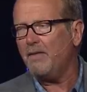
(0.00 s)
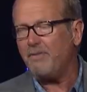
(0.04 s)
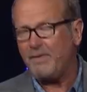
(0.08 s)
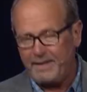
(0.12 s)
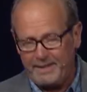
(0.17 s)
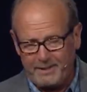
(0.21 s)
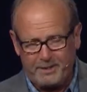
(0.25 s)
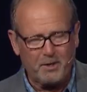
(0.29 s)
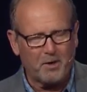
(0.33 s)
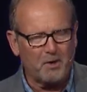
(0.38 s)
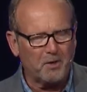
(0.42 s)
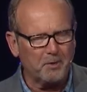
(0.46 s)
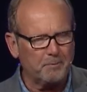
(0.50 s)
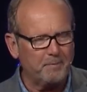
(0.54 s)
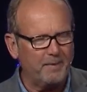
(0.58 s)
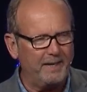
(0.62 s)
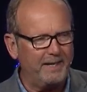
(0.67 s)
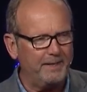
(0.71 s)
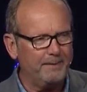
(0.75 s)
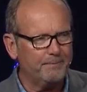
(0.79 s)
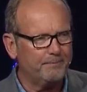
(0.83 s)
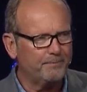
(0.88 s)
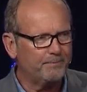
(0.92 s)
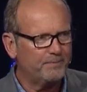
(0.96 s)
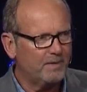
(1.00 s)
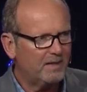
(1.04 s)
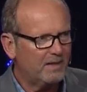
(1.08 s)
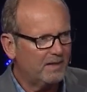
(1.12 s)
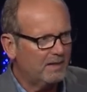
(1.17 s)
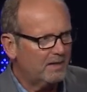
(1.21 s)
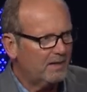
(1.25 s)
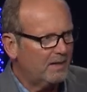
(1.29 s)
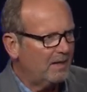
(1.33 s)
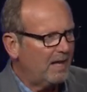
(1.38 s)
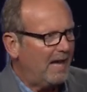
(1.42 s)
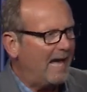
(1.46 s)
And then he called me.
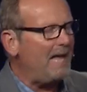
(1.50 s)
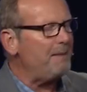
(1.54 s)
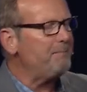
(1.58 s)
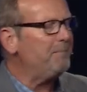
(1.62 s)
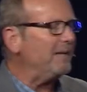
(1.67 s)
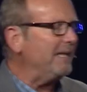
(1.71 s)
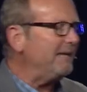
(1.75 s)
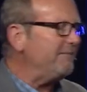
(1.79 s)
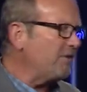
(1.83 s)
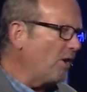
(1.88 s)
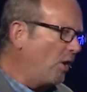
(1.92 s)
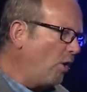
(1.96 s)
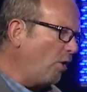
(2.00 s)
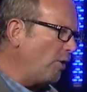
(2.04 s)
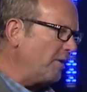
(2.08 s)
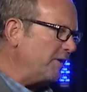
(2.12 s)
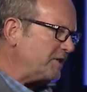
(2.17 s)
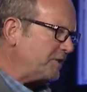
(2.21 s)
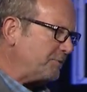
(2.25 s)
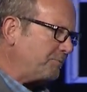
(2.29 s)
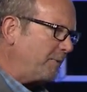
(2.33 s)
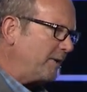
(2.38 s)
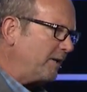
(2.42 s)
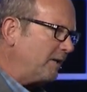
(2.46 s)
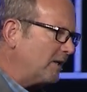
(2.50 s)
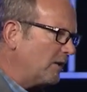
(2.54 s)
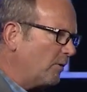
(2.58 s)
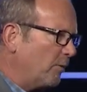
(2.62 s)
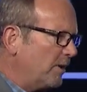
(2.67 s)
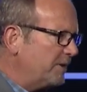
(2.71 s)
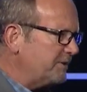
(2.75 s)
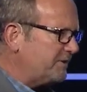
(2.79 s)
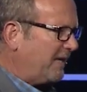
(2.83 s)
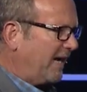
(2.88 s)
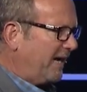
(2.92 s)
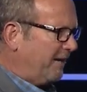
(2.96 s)
I believe the Holy Spirit
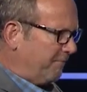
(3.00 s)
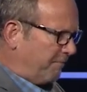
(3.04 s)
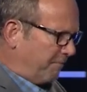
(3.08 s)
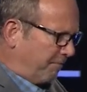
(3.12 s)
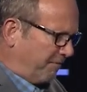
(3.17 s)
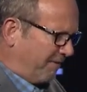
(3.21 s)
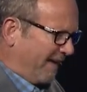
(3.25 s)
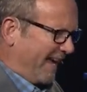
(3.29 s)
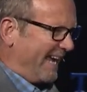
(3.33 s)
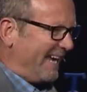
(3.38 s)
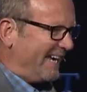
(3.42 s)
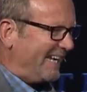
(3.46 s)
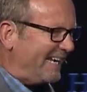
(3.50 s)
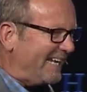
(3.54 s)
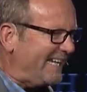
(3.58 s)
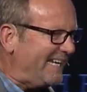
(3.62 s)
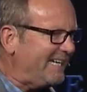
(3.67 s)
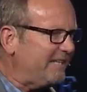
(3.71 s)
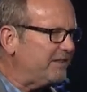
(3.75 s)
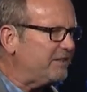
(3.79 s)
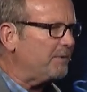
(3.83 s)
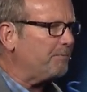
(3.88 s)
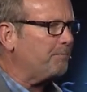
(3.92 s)
was unveiling